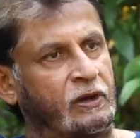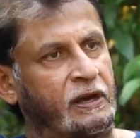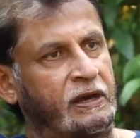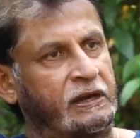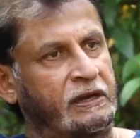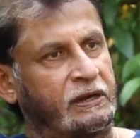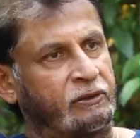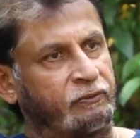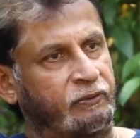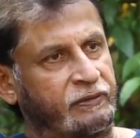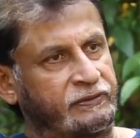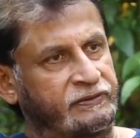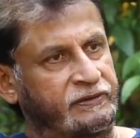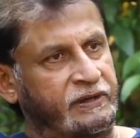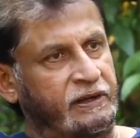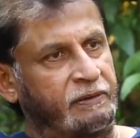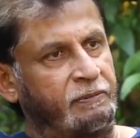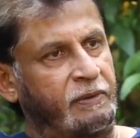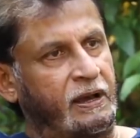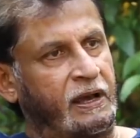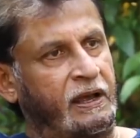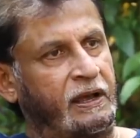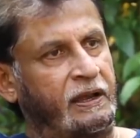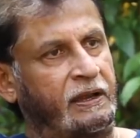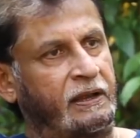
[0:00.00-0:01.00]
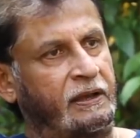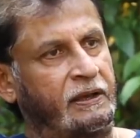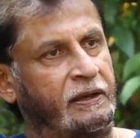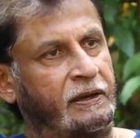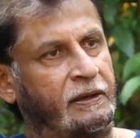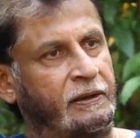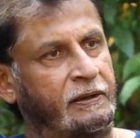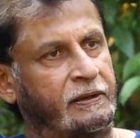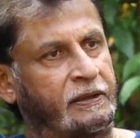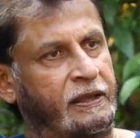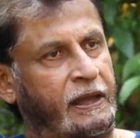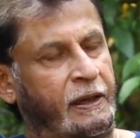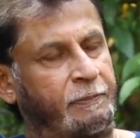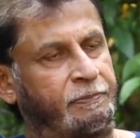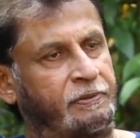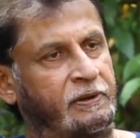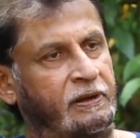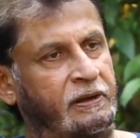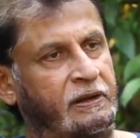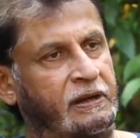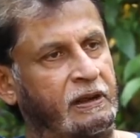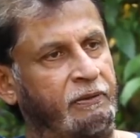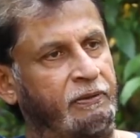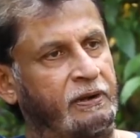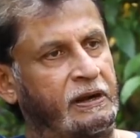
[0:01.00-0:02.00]
So I requested my
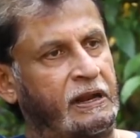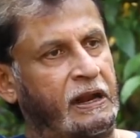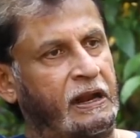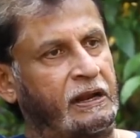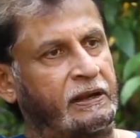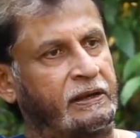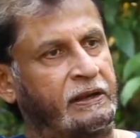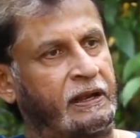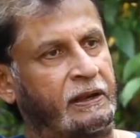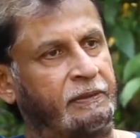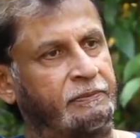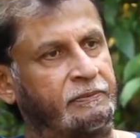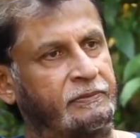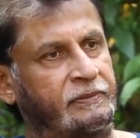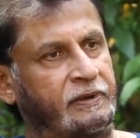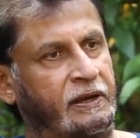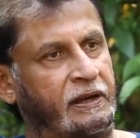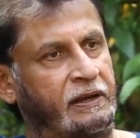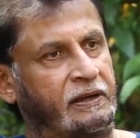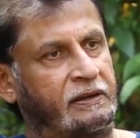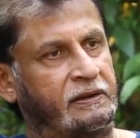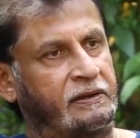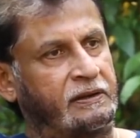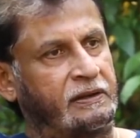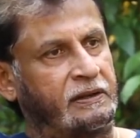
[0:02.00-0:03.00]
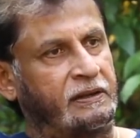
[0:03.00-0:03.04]
captain David Ellingham that